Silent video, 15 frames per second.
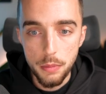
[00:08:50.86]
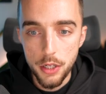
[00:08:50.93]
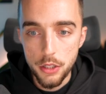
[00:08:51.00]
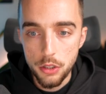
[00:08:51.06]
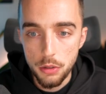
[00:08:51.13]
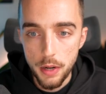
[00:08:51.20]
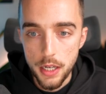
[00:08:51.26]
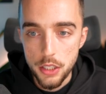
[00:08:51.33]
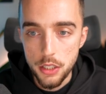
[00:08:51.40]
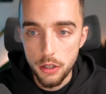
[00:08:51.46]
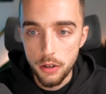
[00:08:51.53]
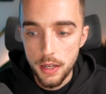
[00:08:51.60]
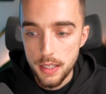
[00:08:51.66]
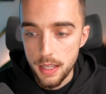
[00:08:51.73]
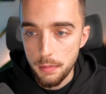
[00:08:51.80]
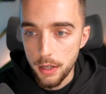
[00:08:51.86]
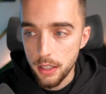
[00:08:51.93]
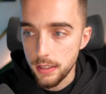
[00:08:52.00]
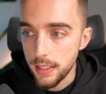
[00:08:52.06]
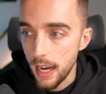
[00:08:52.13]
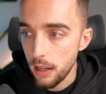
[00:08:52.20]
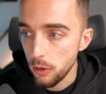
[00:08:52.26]
I'm gonna do right here is I'm gonna
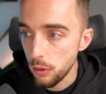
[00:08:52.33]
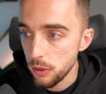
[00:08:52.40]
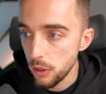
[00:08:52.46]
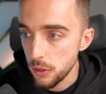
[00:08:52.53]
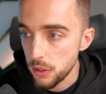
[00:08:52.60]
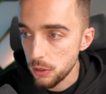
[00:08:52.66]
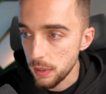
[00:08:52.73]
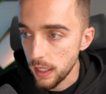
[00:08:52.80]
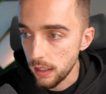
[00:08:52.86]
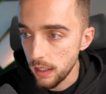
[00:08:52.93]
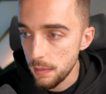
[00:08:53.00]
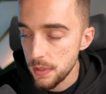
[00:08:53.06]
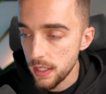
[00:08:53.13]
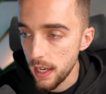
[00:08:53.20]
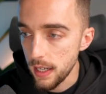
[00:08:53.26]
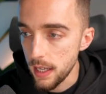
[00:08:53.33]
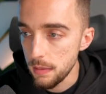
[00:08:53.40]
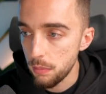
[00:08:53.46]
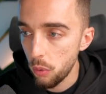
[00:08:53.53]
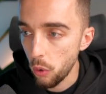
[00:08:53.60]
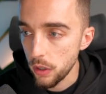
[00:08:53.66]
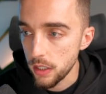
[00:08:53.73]
download those three clips and
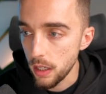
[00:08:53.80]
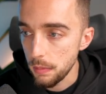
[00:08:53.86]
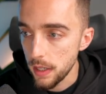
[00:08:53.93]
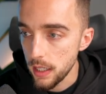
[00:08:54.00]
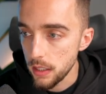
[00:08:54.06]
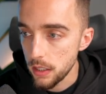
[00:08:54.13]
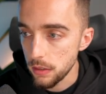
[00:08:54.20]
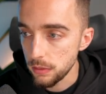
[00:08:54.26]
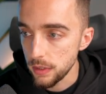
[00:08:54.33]
import them into